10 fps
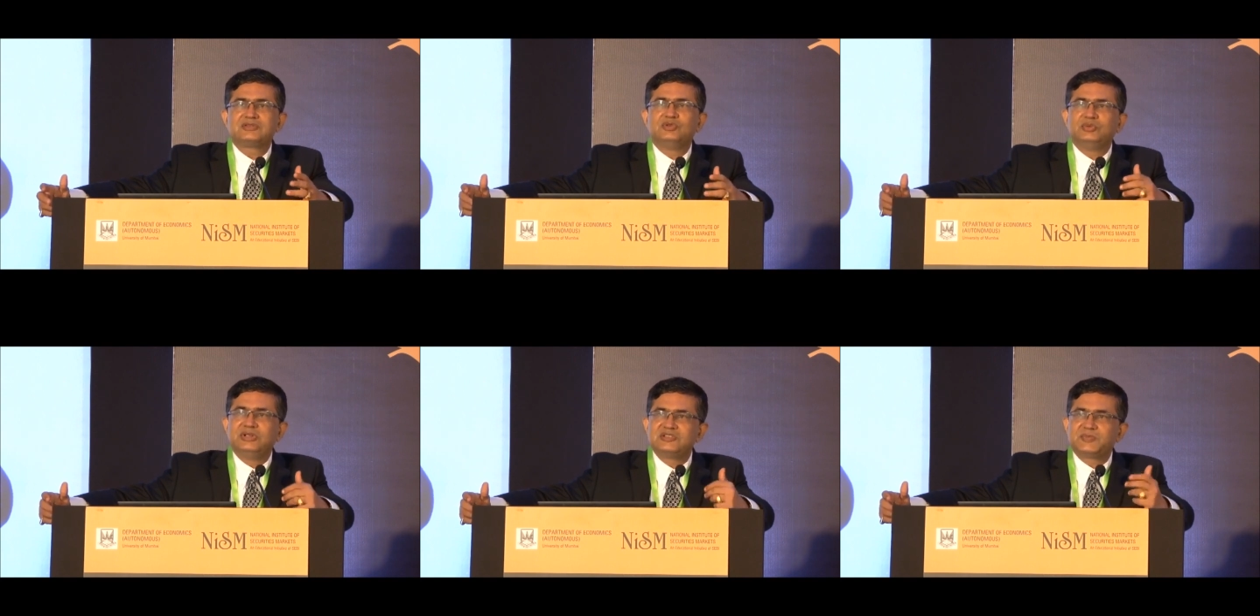
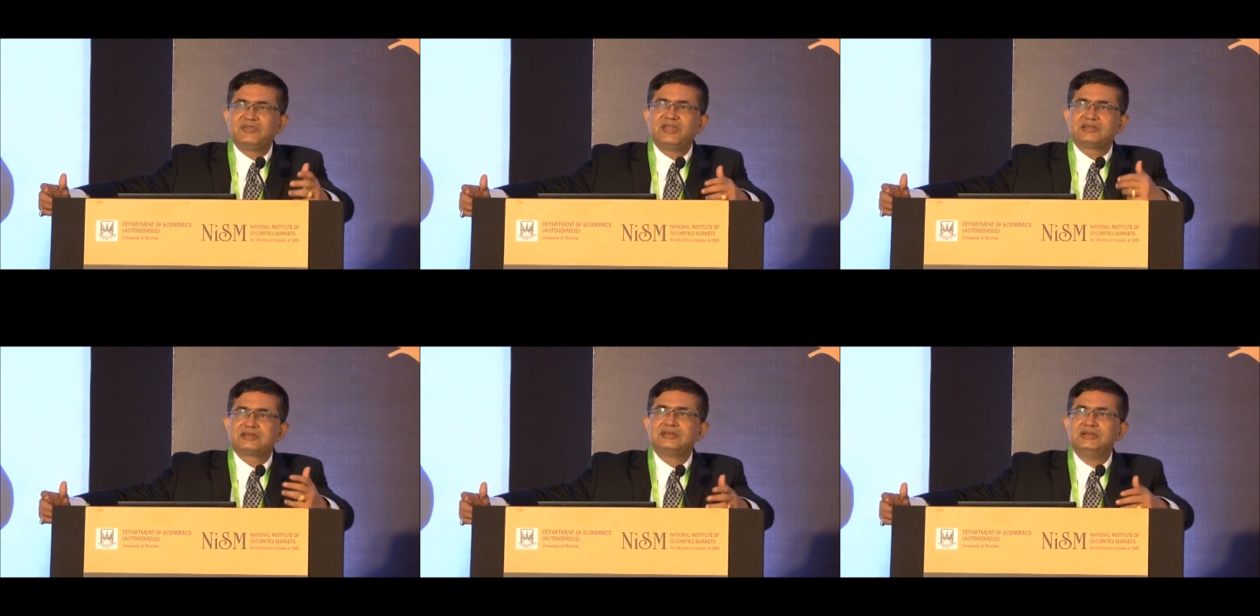So his
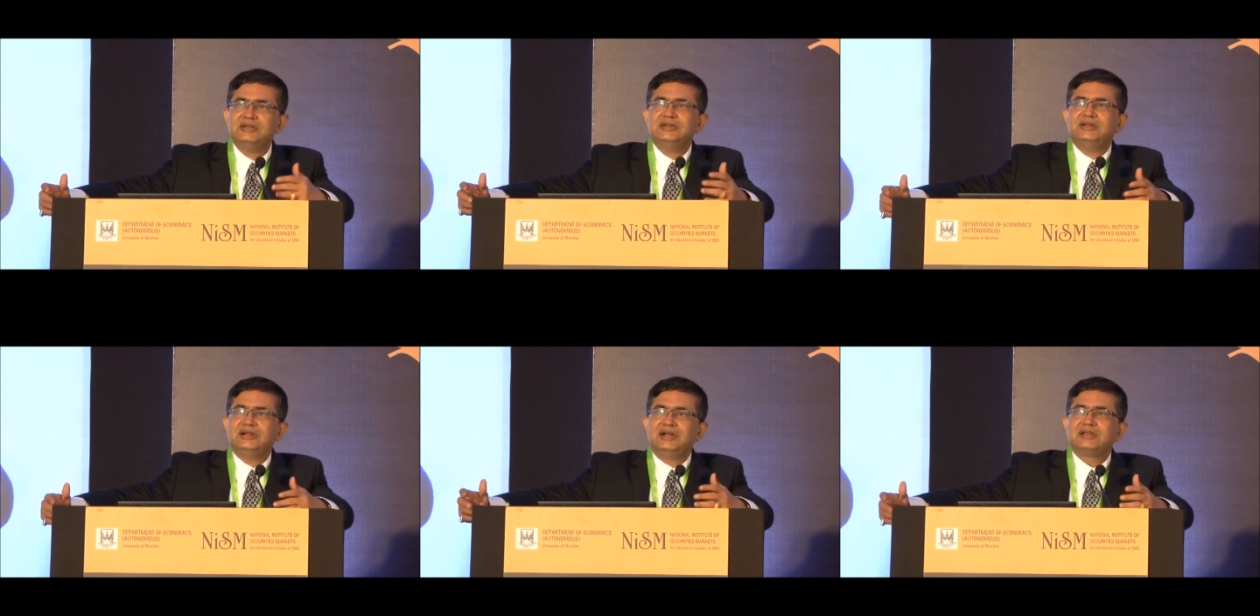previous
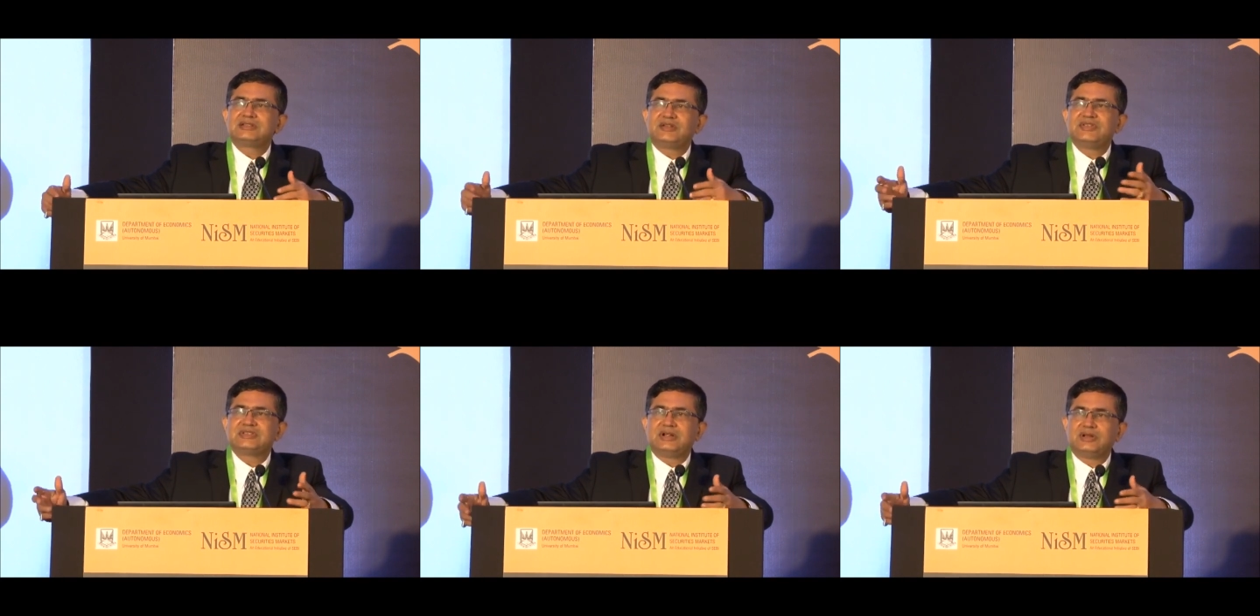stuff
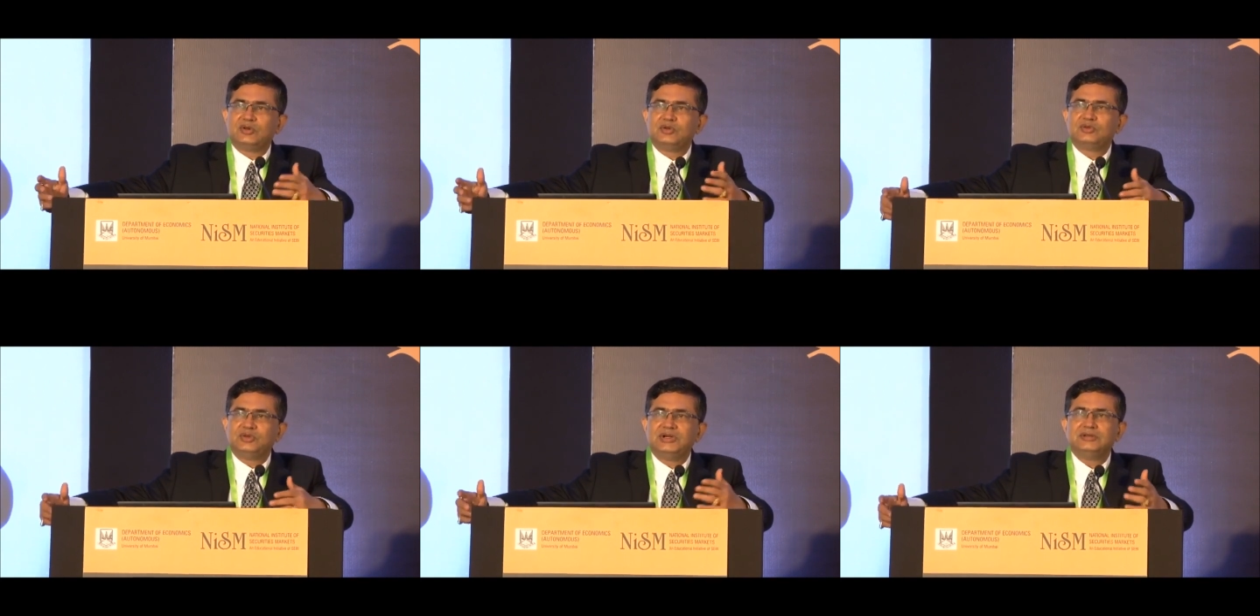is done,
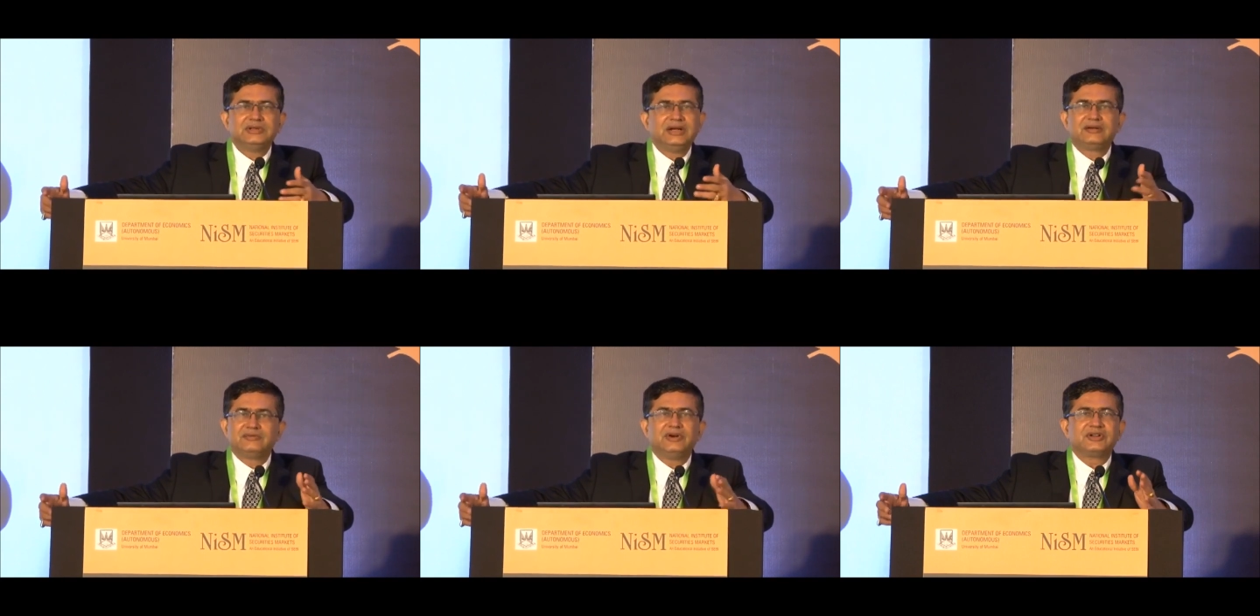and
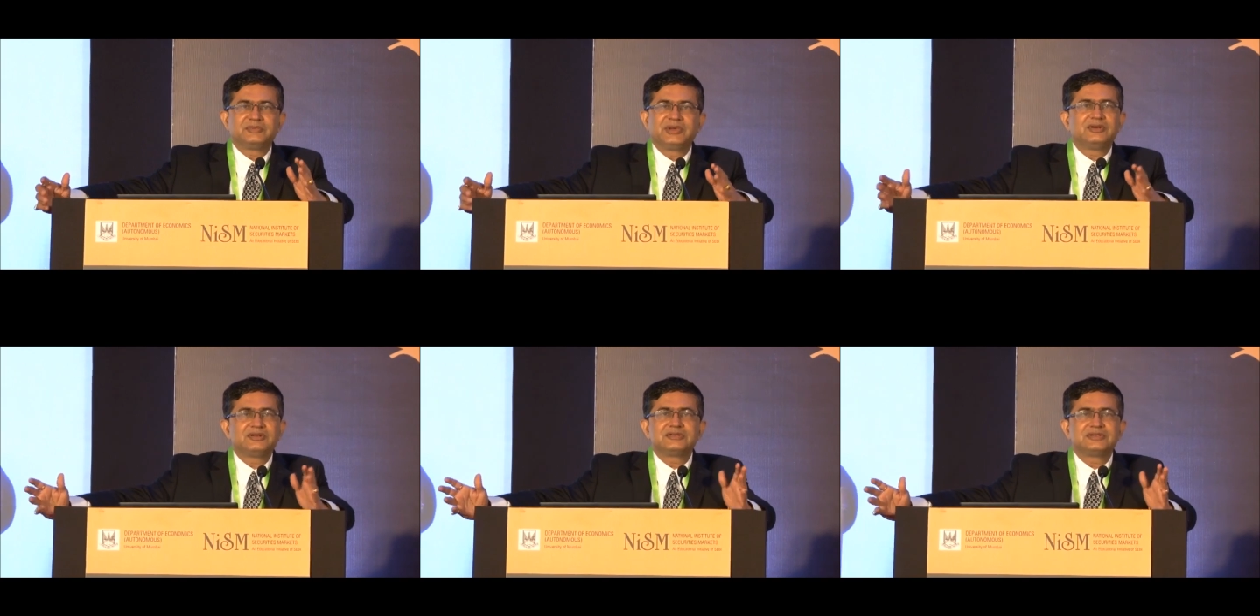it works
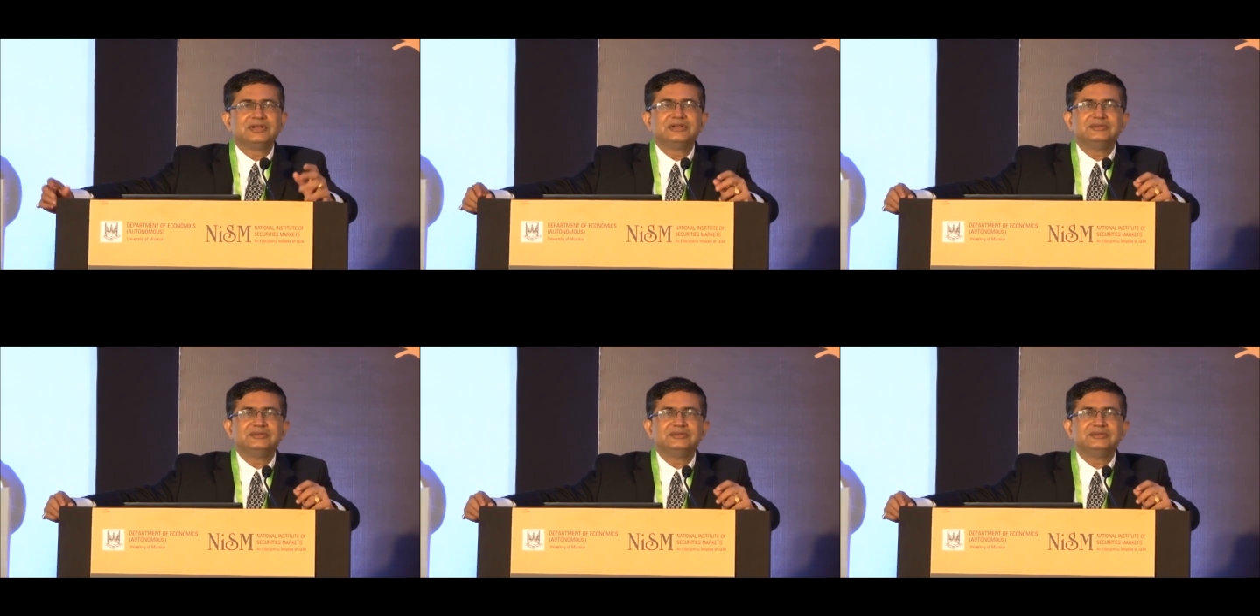because